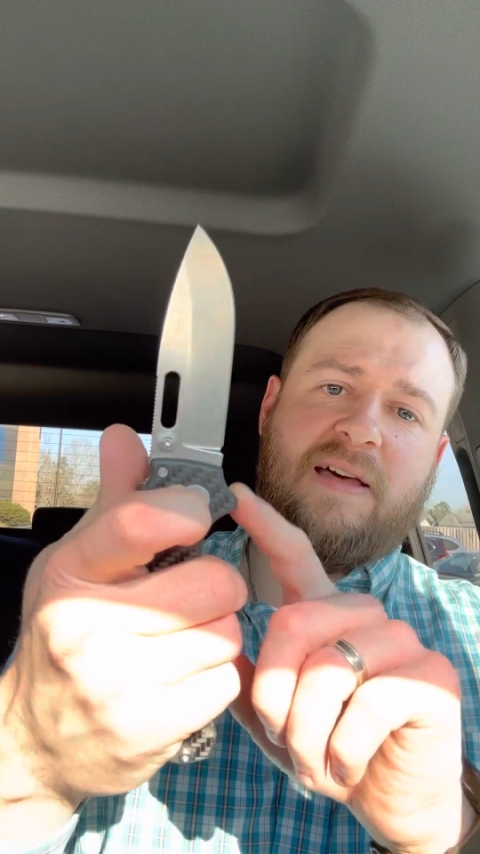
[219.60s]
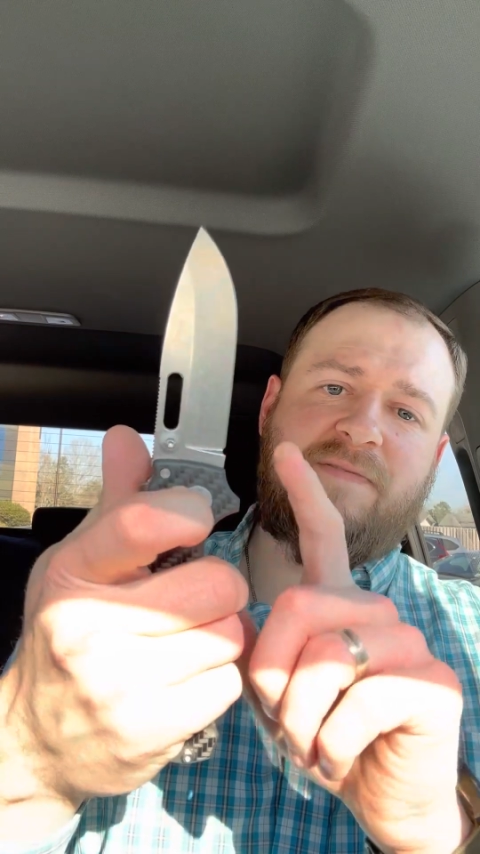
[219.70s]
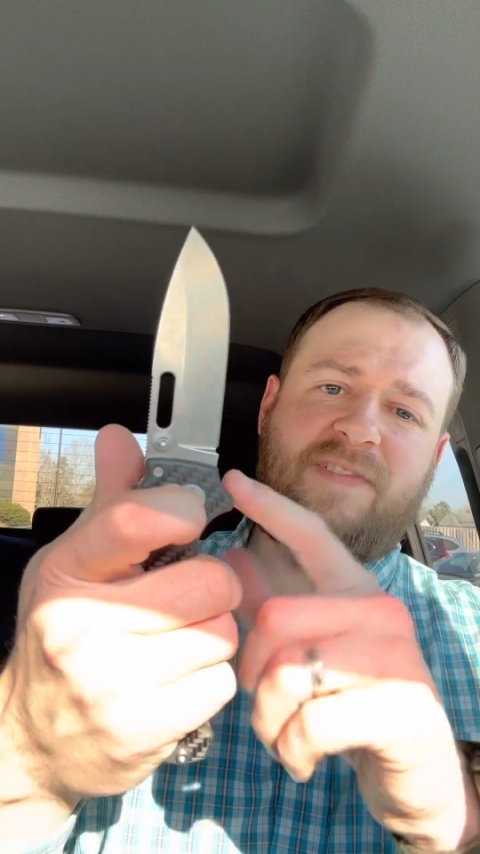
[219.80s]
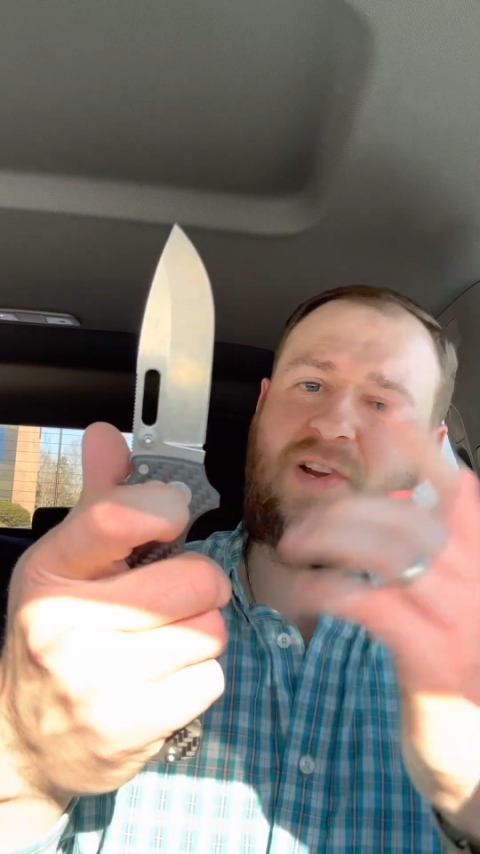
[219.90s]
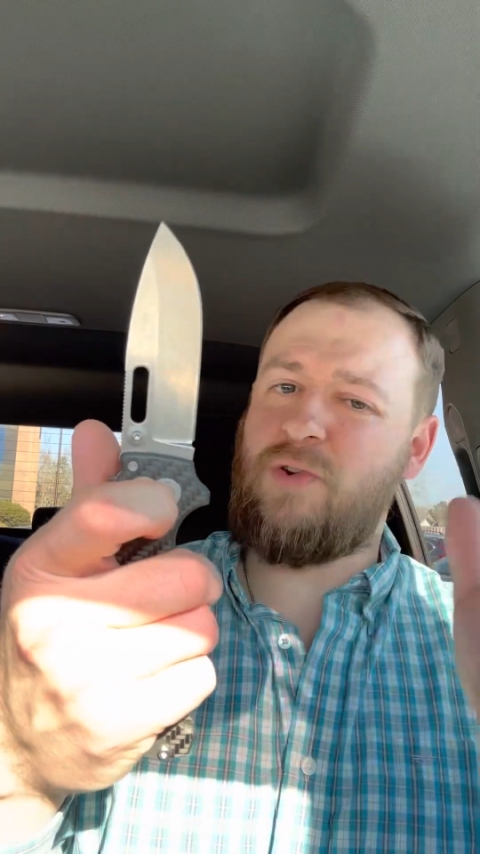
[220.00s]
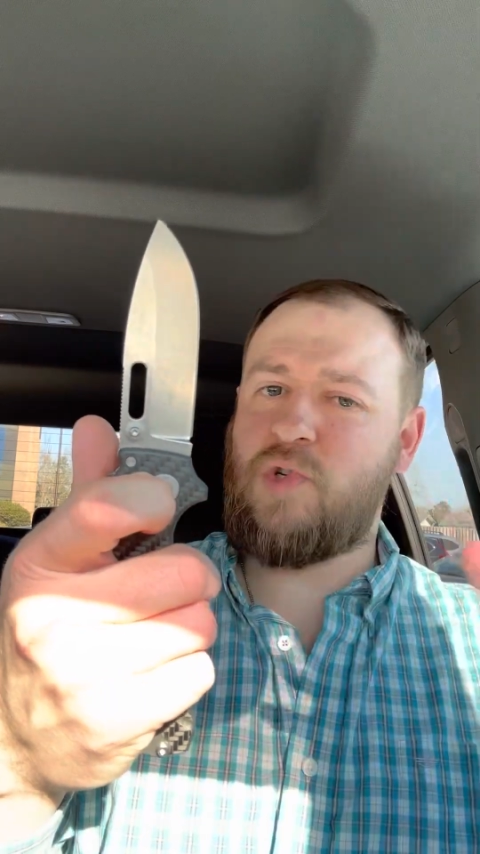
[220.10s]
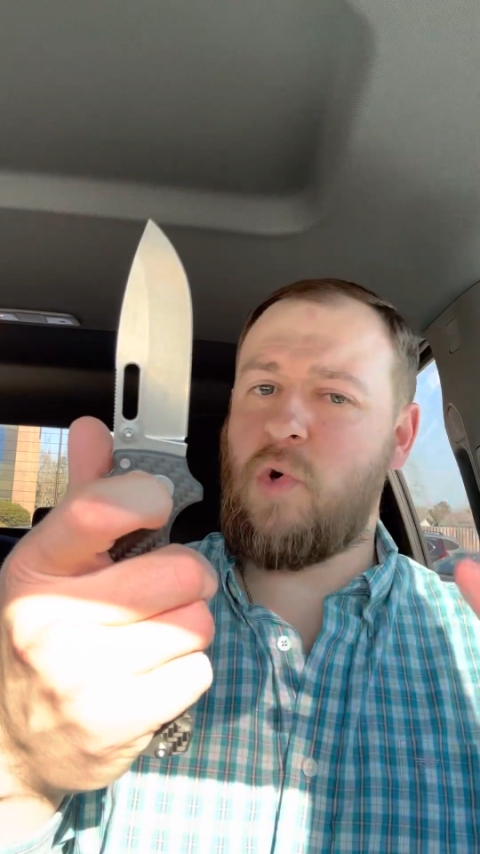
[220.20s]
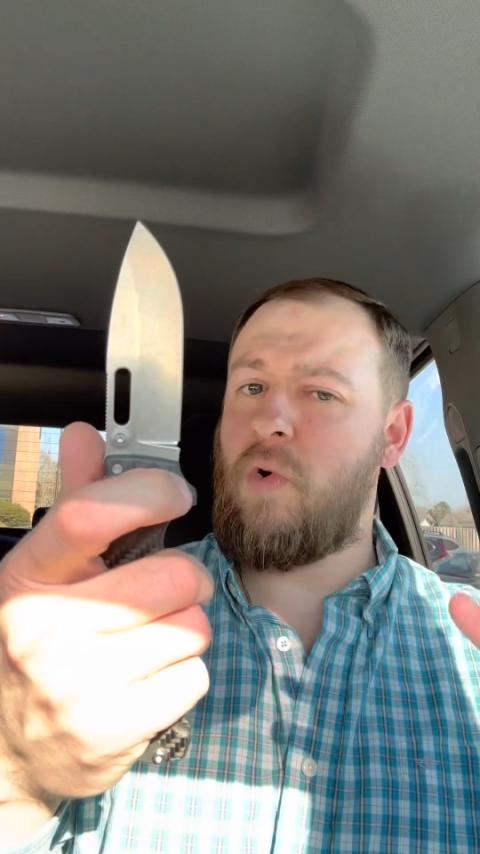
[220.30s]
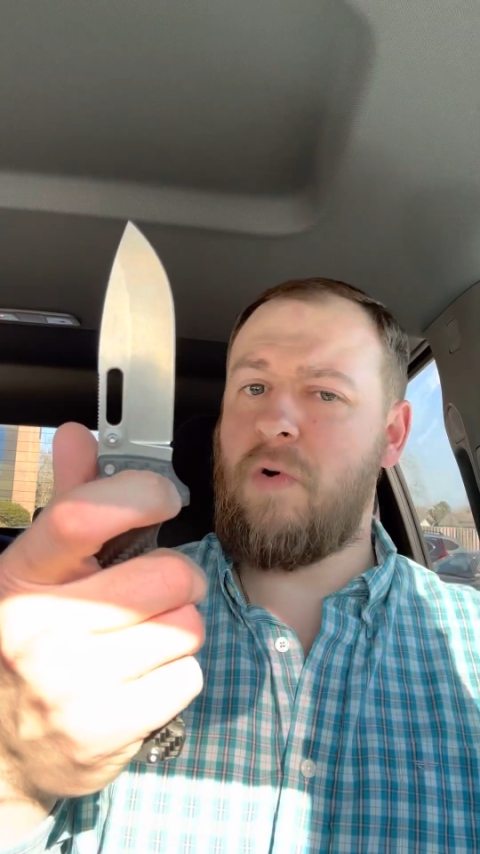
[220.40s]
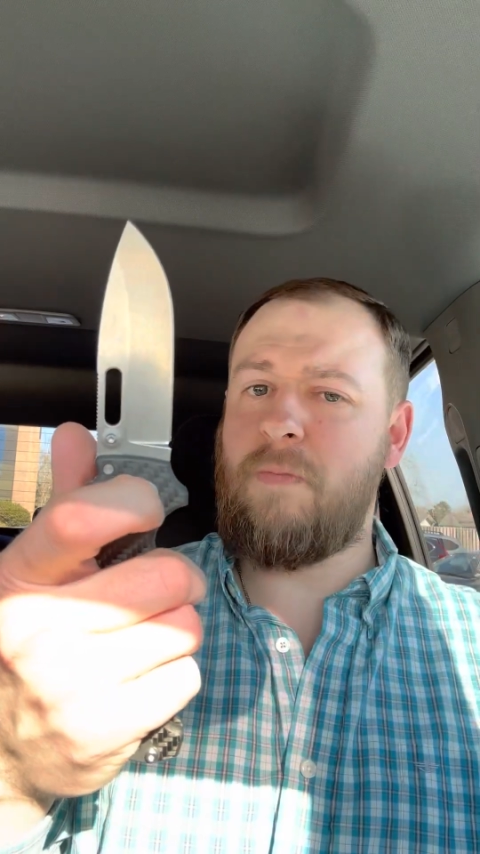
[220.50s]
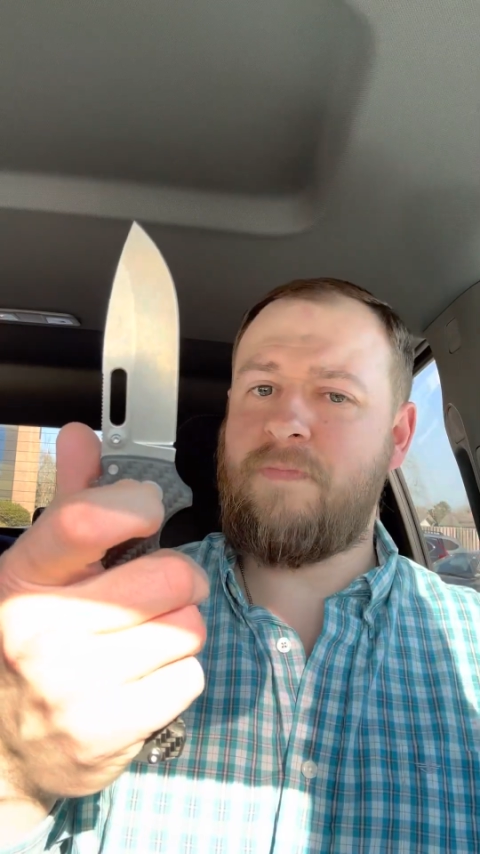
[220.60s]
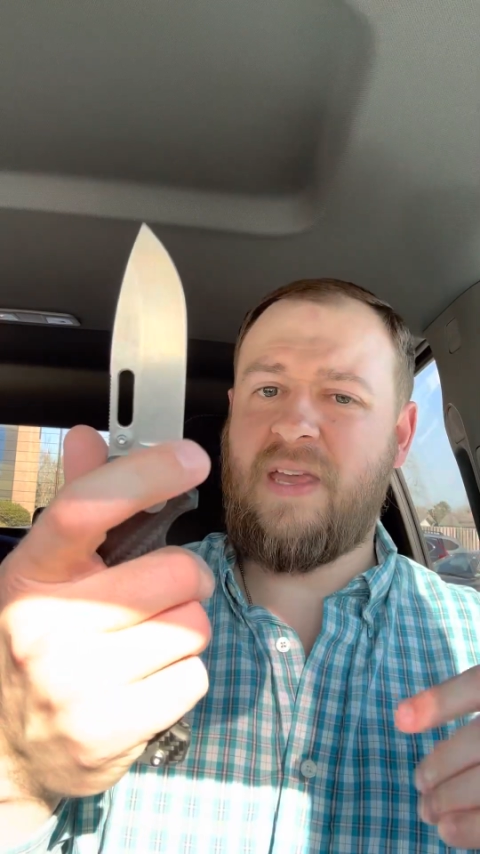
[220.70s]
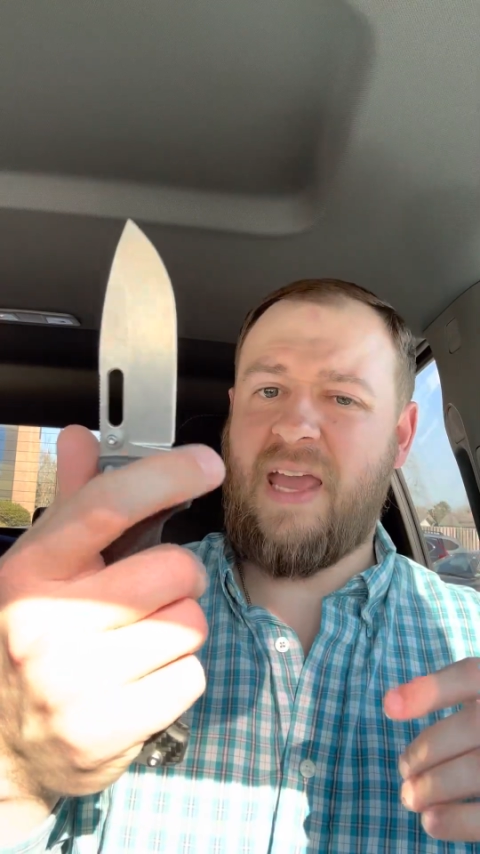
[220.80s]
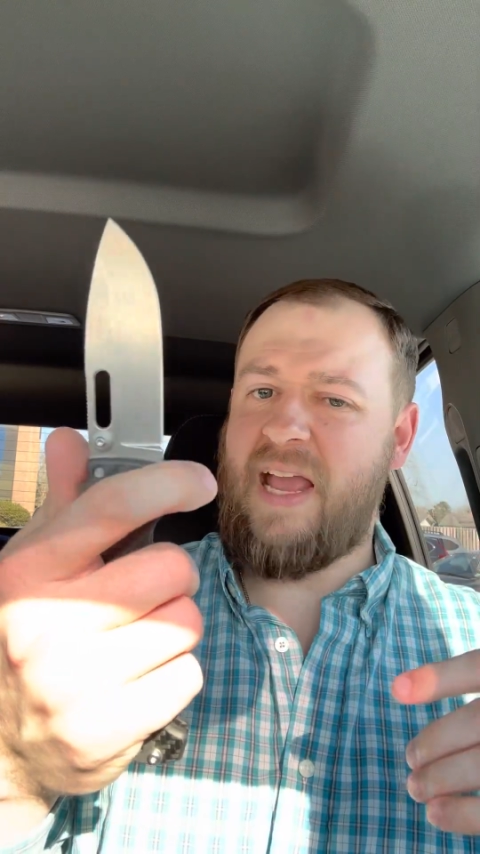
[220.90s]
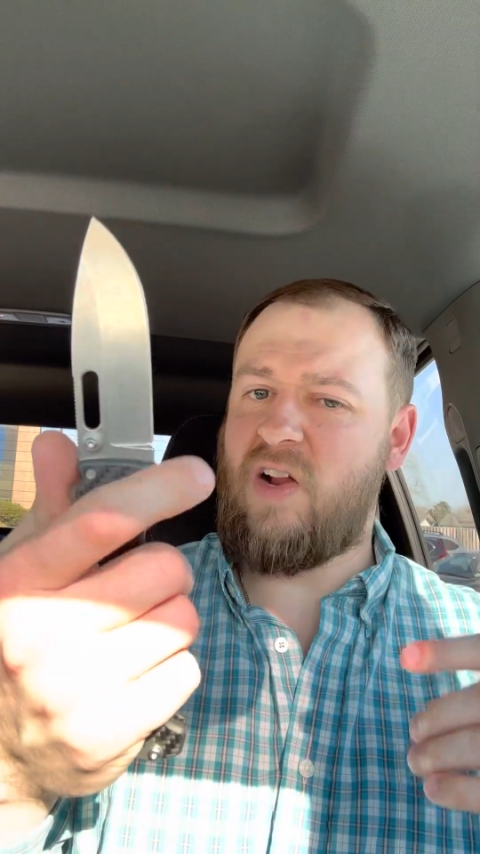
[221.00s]
finger choil
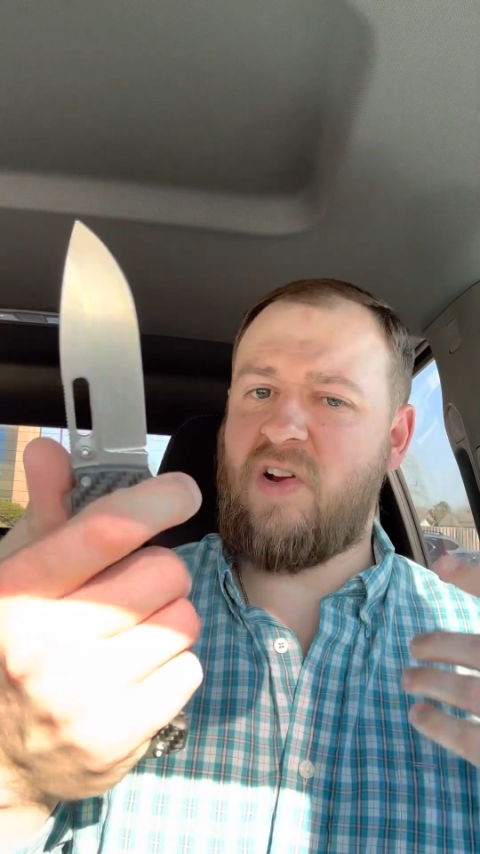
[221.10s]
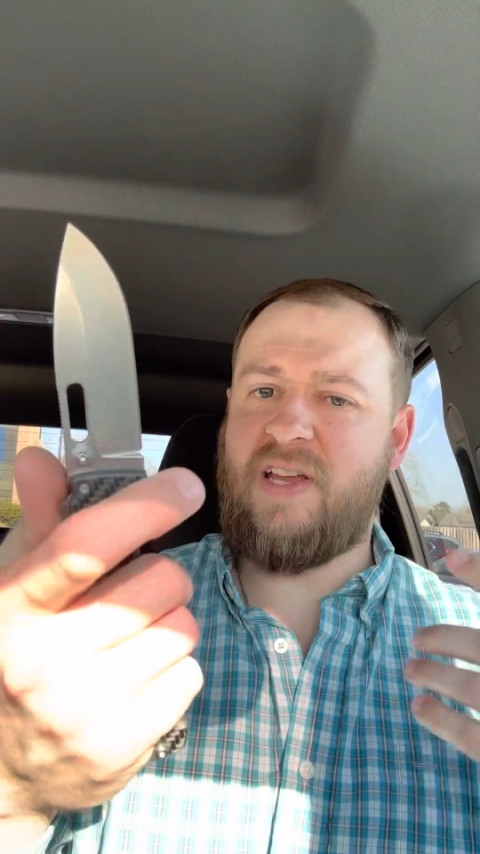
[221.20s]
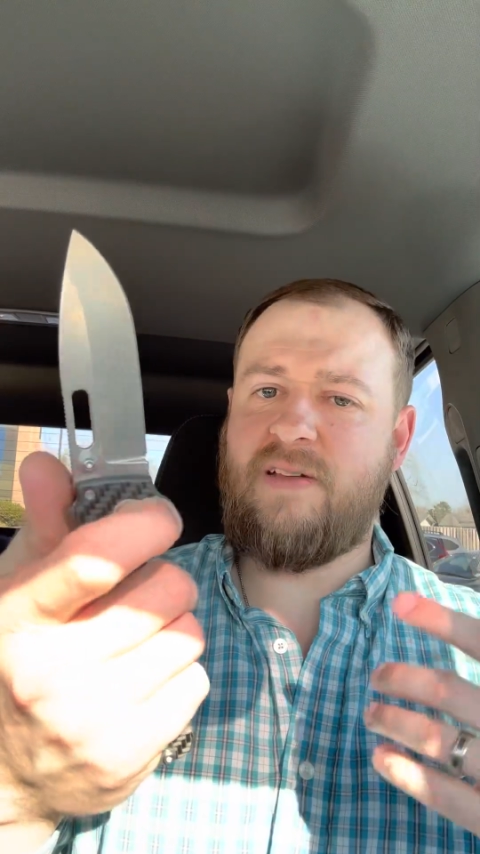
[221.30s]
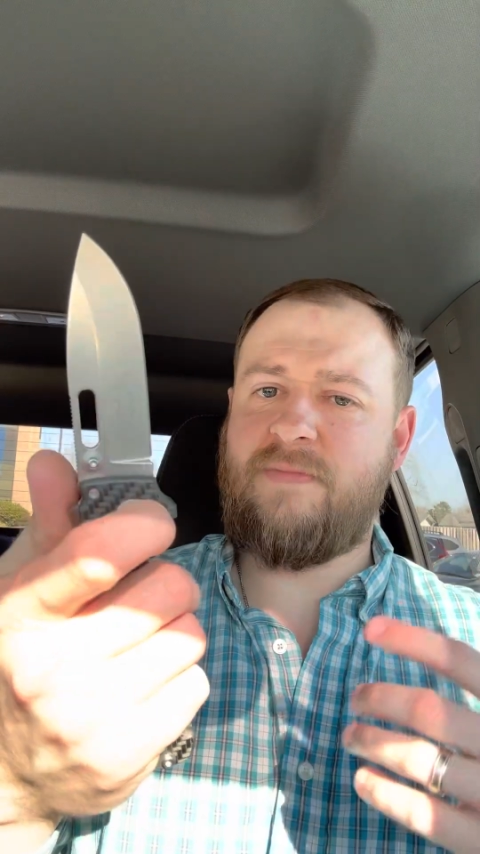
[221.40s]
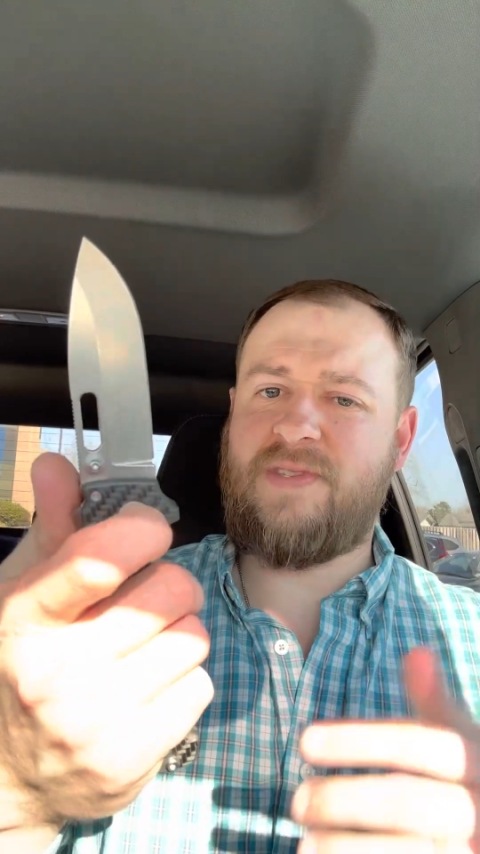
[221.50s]
area,